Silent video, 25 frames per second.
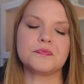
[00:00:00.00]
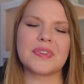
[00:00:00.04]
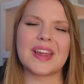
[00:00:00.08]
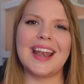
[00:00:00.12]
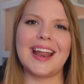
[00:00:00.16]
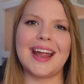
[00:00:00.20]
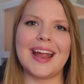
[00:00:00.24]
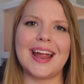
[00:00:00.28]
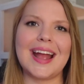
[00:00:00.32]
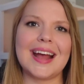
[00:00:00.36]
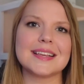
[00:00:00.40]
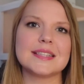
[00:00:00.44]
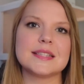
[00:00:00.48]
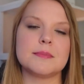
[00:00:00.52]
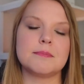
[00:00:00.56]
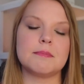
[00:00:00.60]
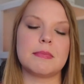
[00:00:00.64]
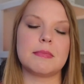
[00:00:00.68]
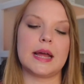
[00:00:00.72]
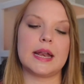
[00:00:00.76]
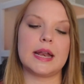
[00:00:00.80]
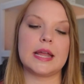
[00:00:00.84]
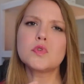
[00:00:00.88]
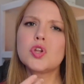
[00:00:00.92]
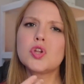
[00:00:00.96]
and I ask
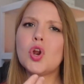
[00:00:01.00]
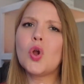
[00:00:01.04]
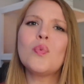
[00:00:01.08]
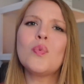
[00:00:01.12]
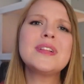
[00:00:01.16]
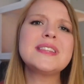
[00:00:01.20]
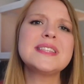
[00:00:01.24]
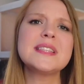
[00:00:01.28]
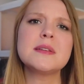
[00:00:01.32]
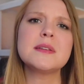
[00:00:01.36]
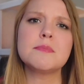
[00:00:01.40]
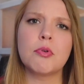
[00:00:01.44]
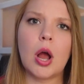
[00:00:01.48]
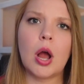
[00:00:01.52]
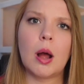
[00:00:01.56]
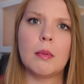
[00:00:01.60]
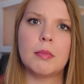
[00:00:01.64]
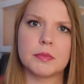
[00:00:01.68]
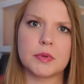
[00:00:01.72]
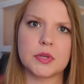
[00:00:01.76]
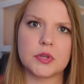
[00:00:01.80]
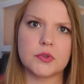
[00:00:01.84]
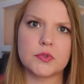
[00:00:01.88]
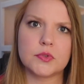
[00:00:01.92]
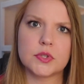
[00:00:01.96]
somebody, what's the
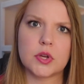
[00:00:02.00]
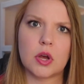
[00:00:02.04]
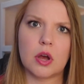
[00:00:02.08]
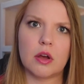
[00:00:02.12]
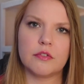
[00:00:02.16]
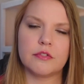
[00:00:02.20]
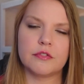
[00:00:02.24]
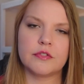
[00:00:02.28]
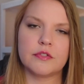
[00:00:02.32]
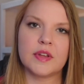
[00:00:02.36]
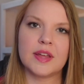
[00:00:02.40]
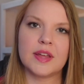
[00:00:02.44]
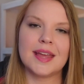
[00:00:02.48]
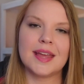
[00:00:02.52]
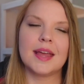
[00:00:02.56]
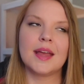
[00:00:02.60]
problem you solve?